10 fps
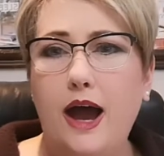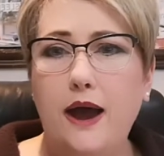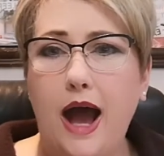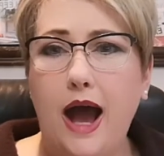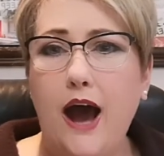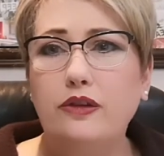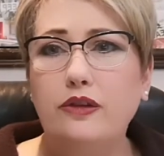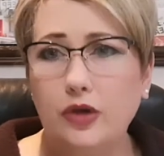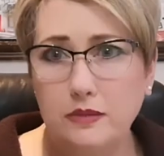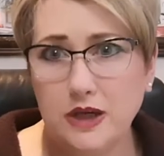out of
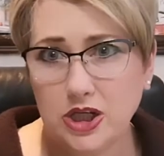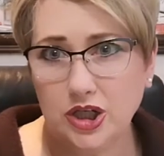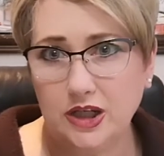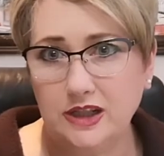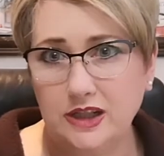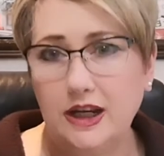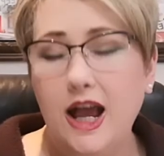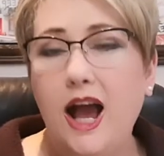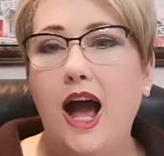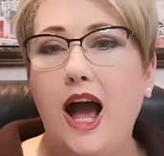commission,
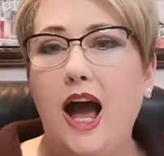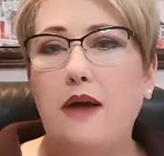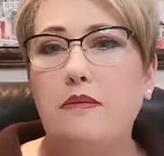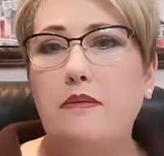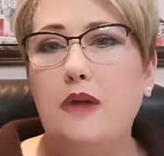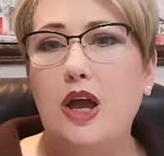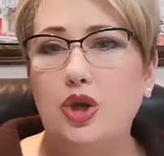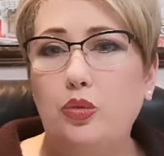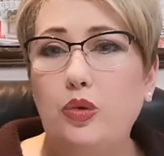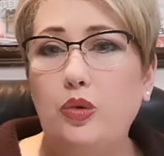
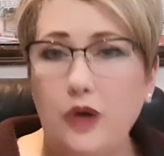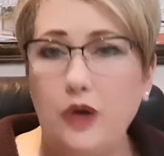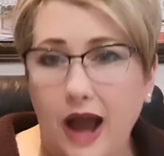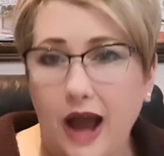I